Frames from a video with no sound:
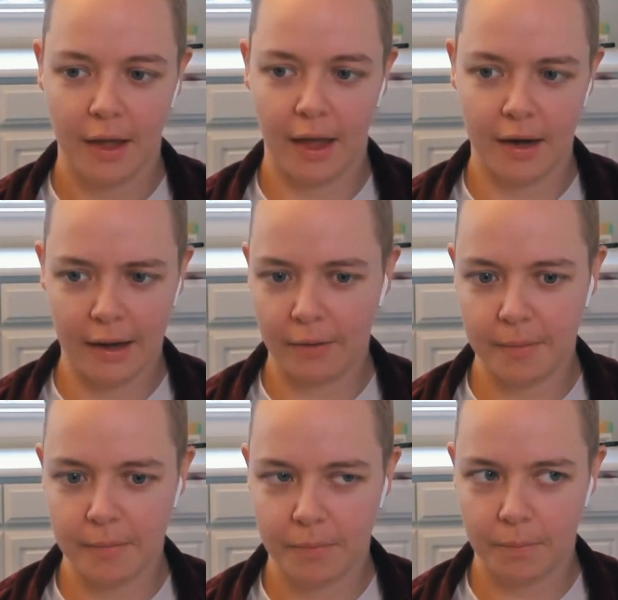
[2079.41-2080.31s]
and now
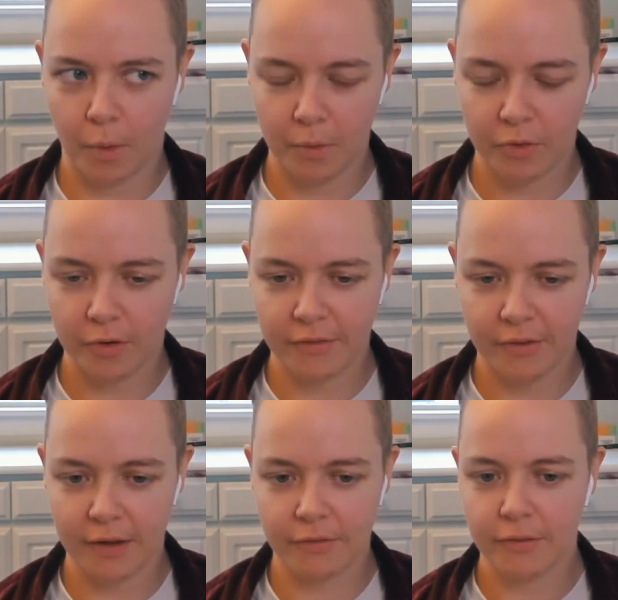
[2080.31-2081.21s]
i'm almost
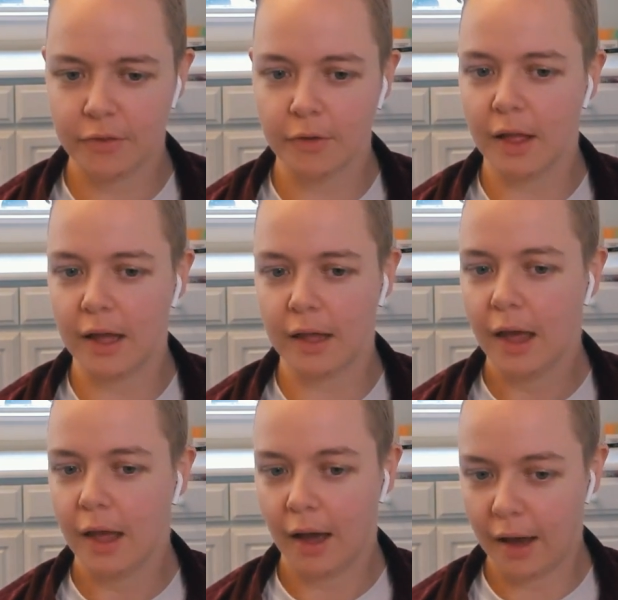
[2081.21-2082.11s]
35 so like
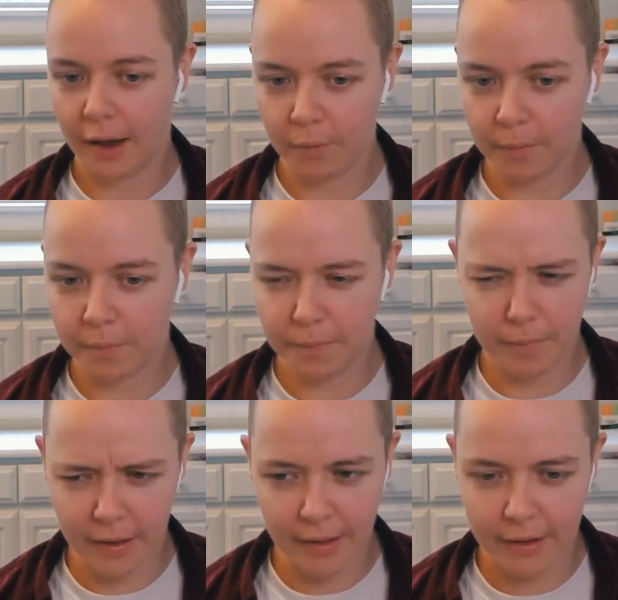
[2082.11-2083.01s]
I will
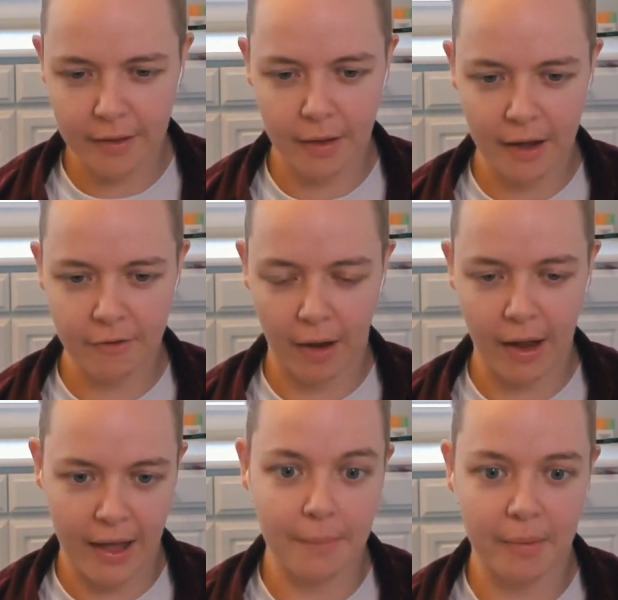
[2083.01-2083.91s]
uh, like I've
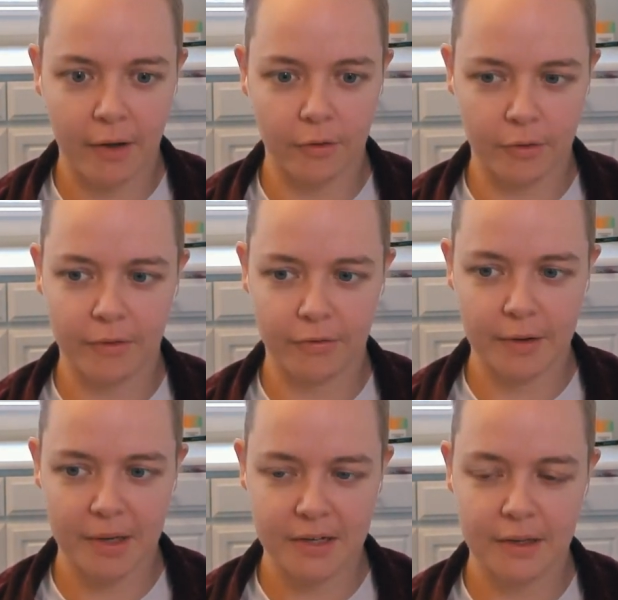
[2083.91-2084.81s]
I am like also a
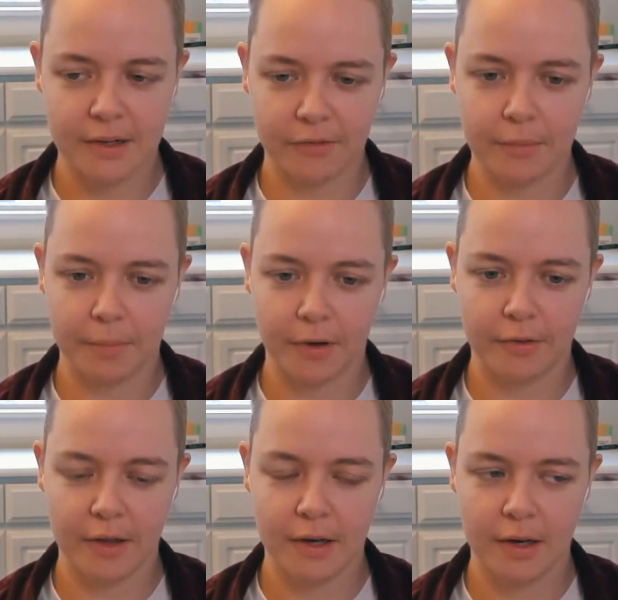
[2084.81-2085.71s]
fundamentally different
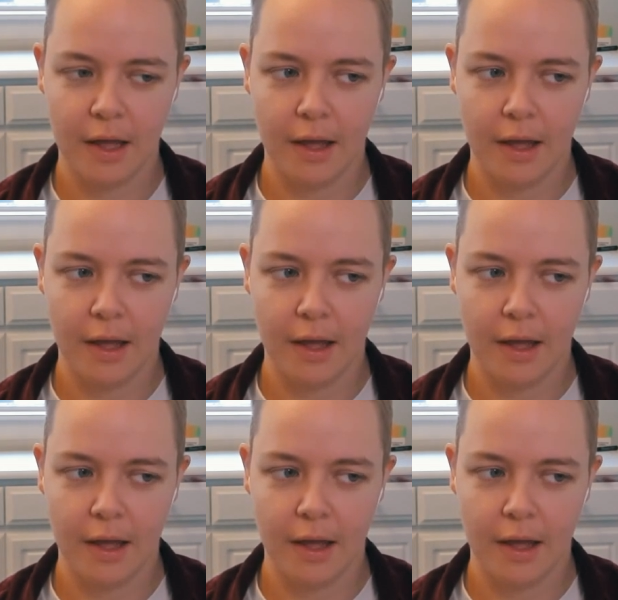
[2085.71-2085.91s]
person.